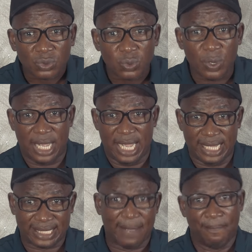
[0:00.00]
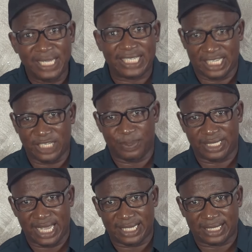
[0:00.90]
to establish this
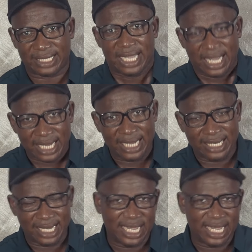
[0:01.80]
business in the